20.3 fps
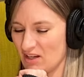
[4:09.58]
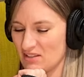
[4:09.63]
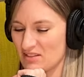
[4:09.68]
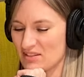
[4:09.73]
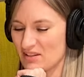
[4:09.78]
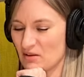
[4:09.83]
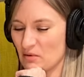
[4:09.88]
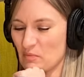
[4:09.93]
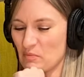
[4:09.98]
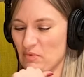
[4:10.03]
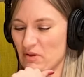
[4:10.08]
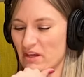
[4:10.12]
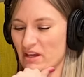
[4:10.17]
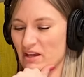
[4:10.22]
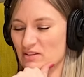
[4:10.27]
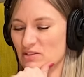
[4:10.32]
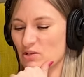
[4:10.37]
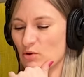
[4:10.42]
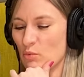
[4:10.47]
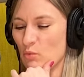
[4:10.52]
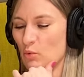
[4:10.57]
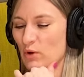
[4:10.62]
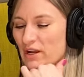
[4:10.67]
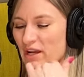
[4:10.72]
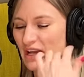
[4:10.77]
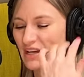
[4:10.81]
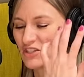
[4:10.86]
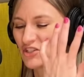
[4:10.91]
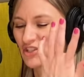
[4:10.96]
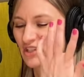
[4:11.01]
Awesome. Yeah. So
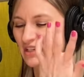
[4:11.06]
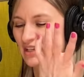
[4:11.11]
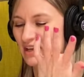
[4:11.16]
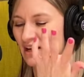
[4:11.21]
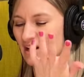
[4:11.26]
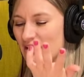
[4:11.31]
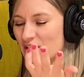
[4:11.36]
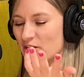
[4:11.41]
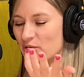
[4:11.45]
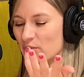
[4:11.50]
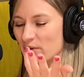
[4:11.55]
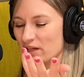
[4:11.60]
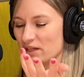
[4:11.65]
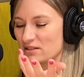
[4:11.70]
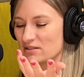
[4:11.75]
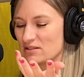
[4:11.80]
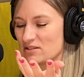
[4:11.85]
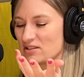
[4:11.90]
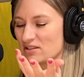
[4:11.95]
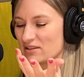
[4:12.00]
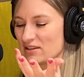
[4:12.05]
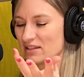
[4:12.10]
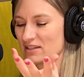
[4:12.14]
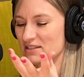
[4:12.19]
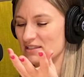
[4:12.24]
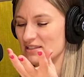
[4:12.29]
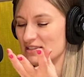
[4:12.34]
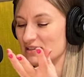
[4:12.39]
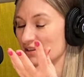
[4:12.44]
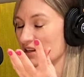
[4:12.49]
what actually got you into
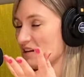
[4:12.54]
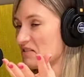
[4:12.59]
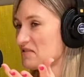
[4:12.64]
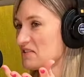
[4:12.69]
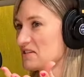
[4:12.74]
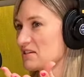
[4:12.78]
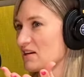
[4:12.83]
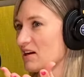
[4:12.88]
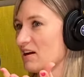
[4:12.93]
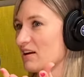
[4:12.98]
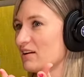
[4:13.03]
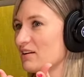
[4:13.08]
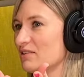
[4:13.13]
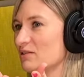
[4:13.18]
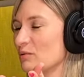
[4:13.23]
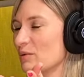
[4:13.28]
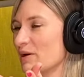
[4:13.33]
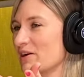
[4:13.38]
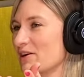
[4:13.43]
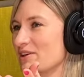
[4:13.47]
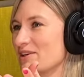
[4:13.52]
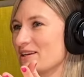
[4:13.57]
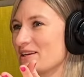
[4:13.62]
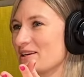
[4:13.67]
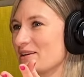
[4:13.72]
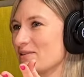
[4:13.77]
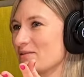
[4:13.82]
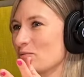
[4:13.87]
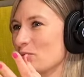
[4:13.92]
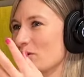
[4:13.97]
this lifestyle? Where
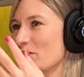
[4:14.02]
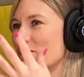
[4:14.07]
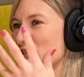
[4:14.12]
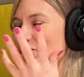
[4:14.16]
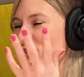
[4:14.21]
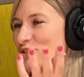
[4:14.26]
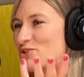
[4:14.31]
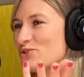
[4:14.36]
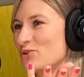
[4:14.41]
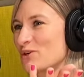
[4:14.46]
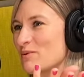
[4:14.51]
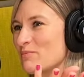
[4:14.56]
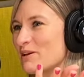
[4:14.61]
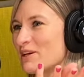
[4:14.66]
did it where did your story